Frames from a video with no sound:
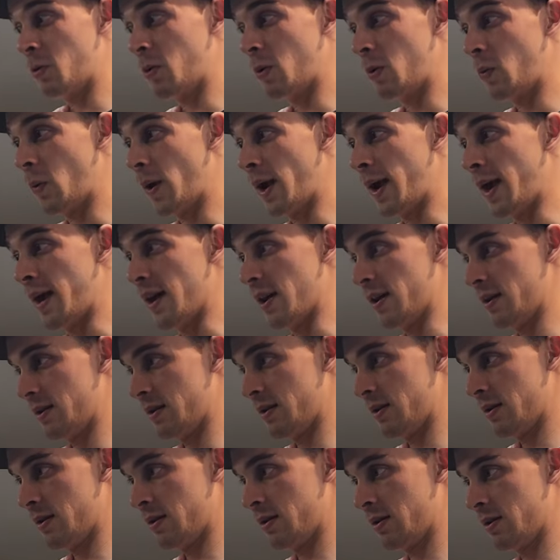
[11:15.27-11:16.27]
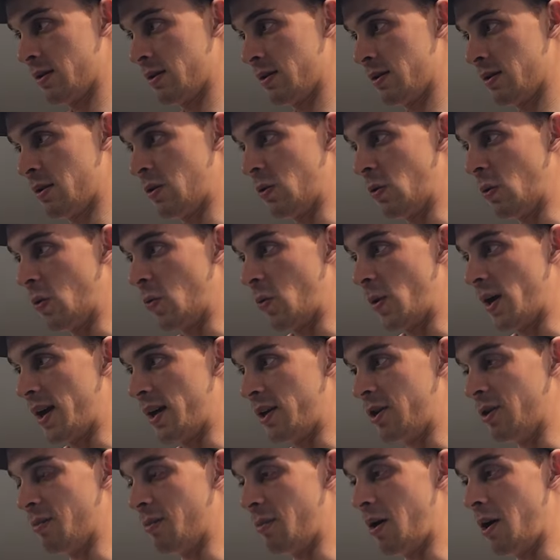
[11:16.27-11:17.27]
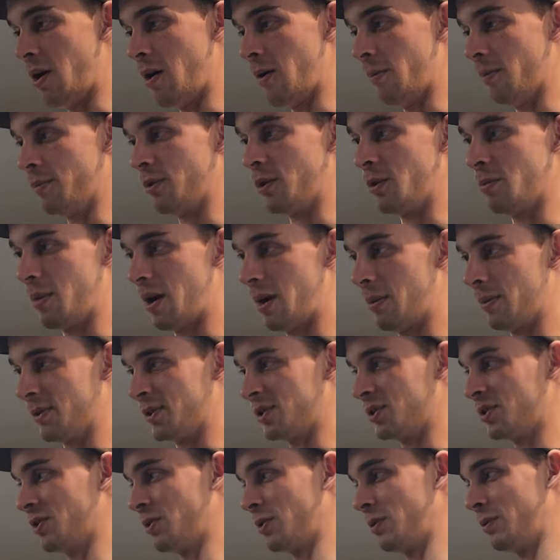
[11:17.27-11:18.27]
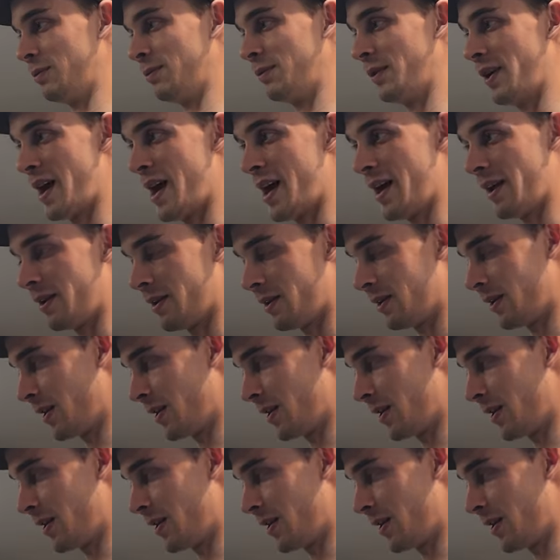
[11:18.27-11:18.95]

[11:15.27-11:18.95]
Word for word: we'll weigh it. We'll weigh your mom. Your mama's so fat.